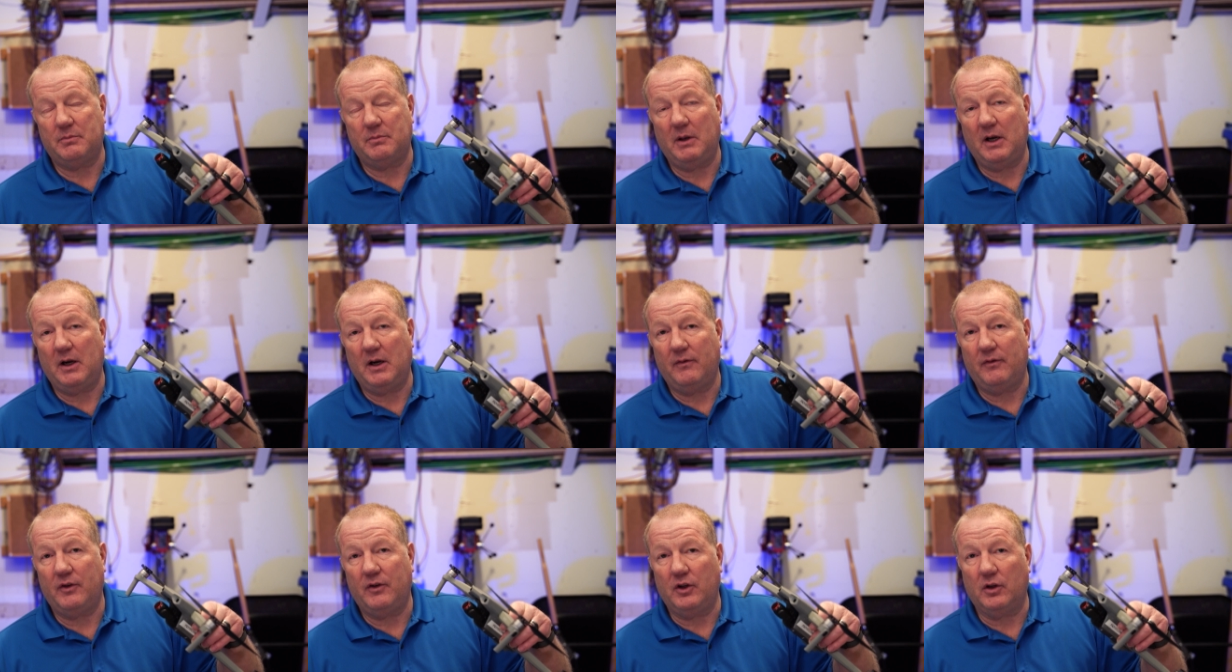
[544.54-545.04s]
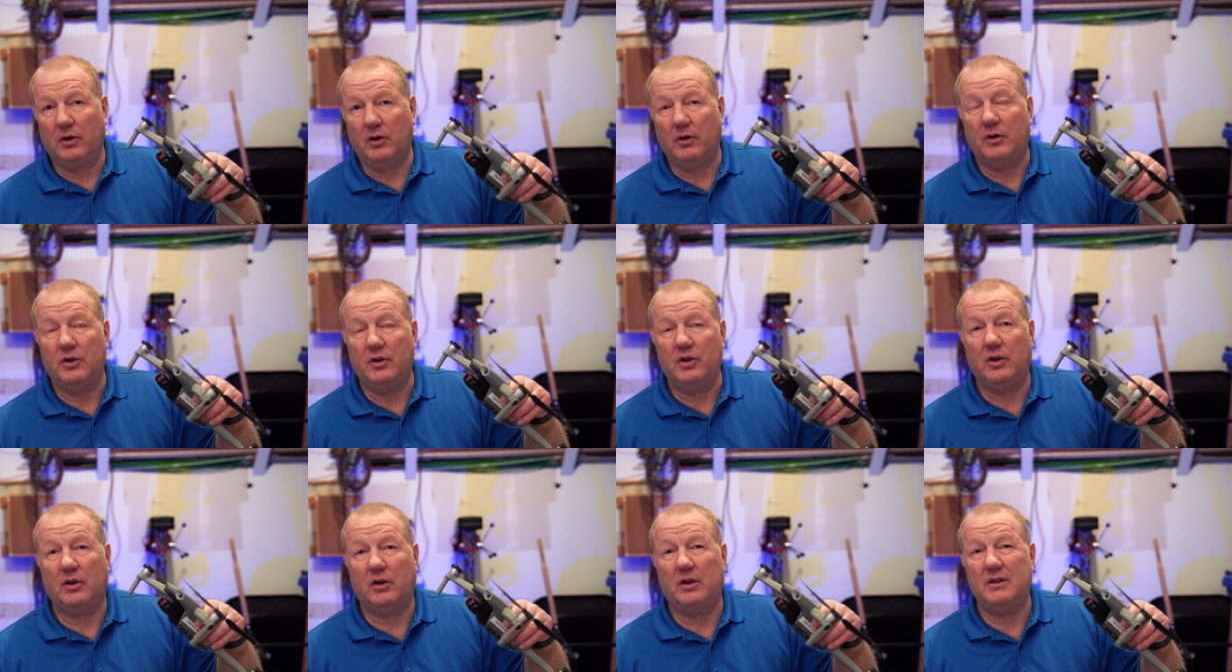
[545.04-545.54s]
better for you.
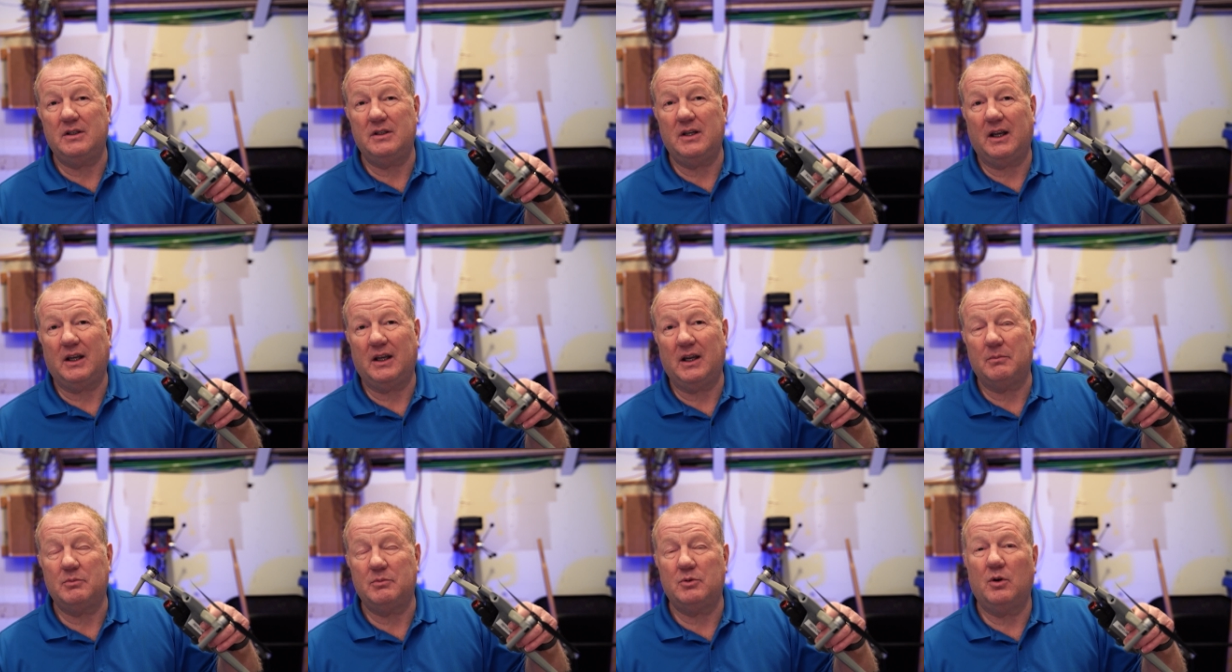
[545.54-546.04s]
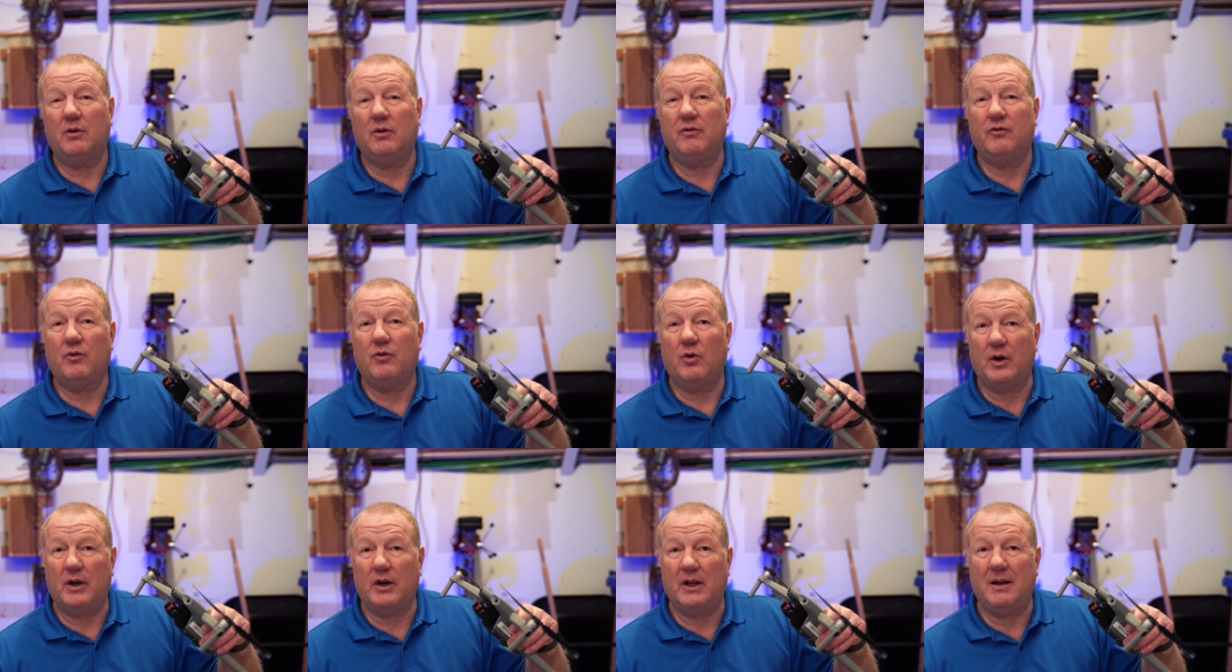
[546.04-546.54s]
You can take up to a
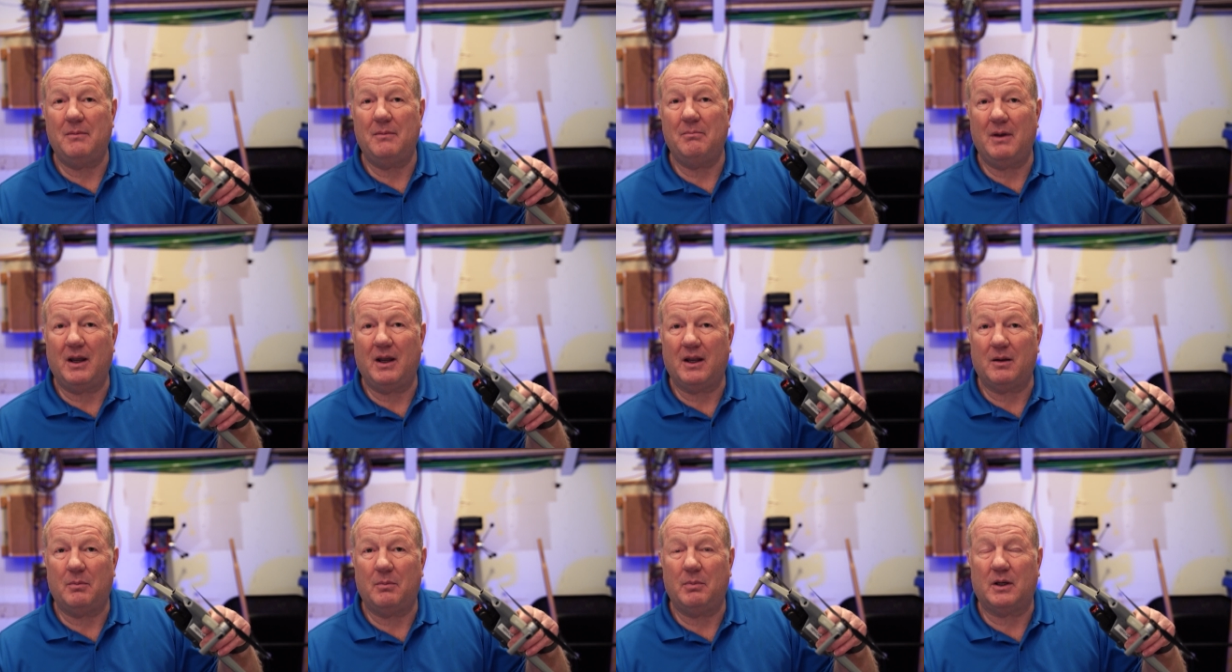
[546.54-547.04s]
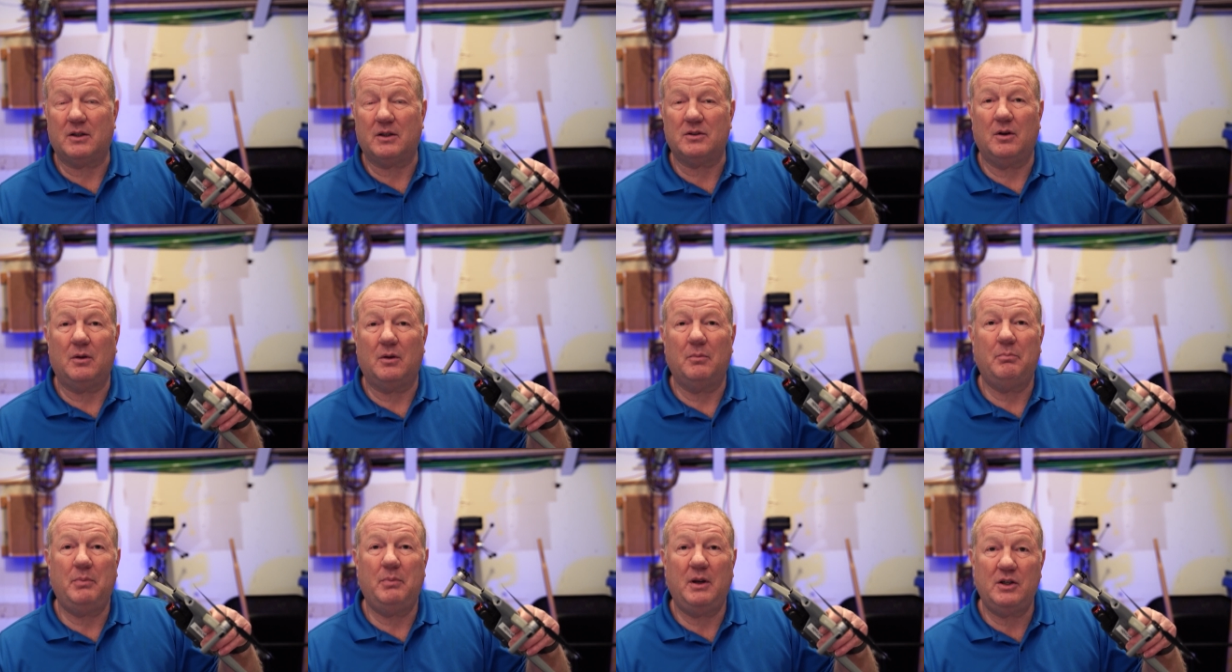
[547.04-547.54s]
48
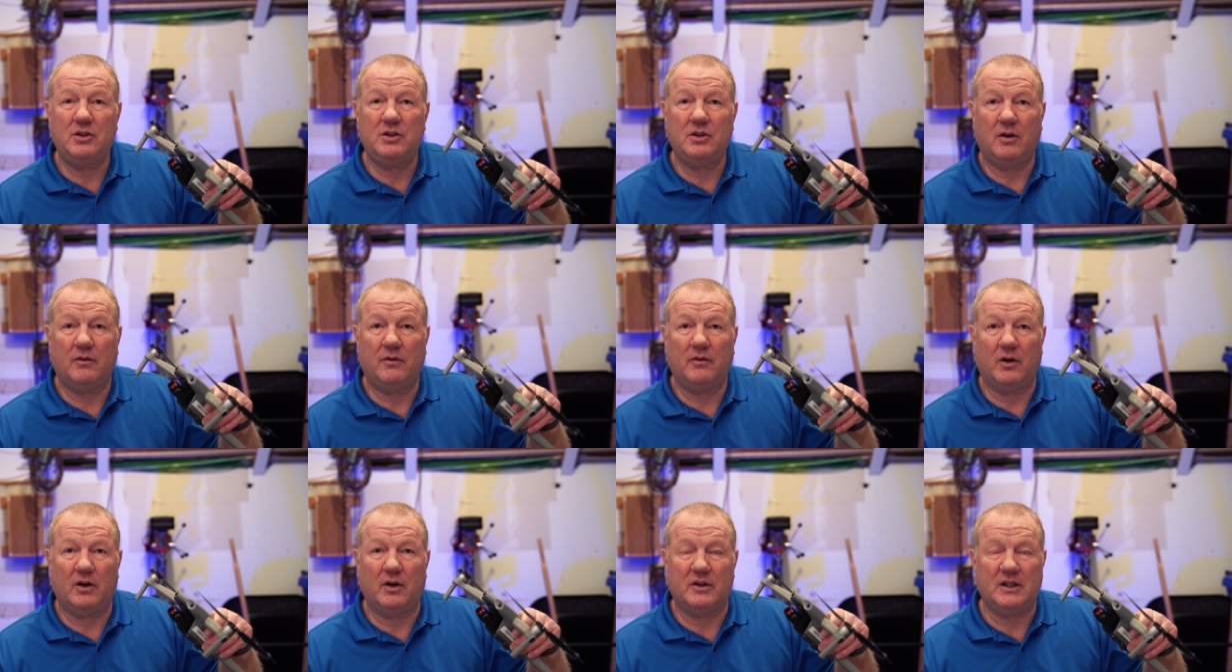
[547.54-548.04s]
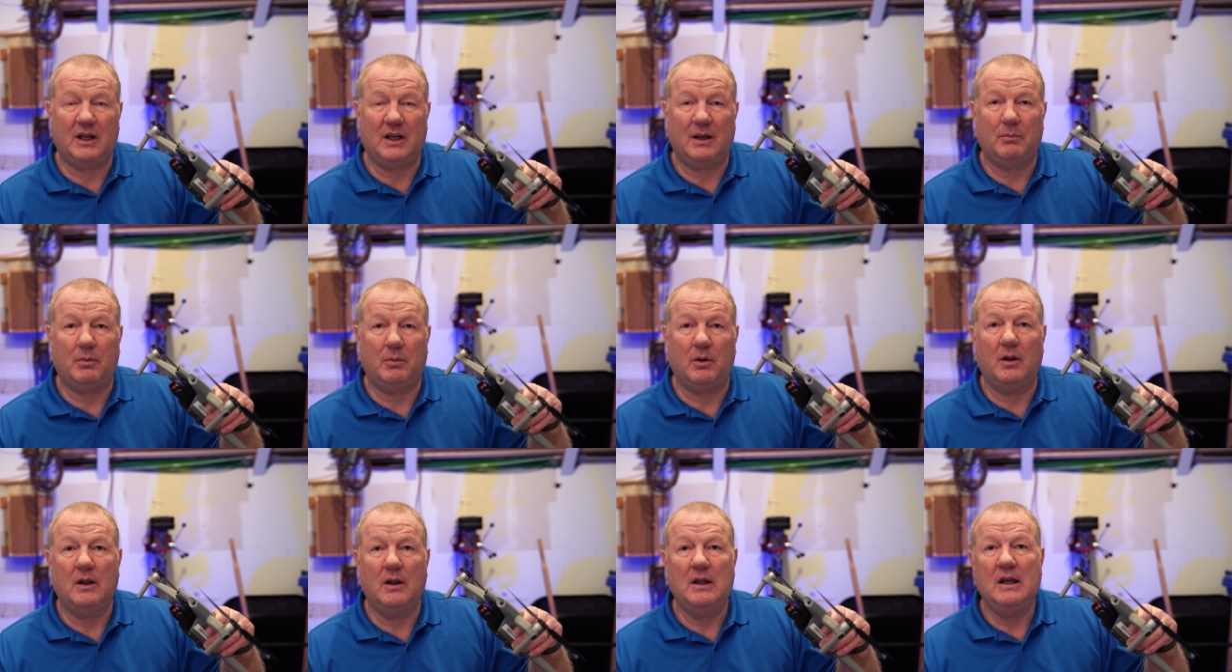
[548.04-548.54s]
megapixel picture, for
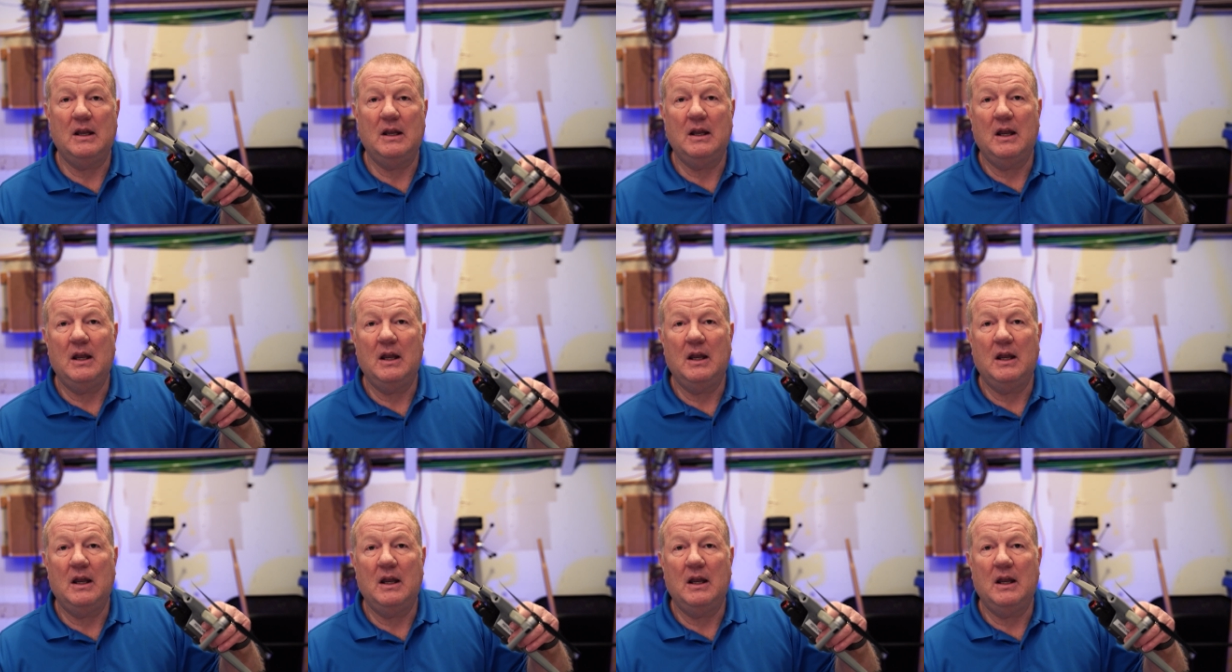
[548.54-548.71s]
example.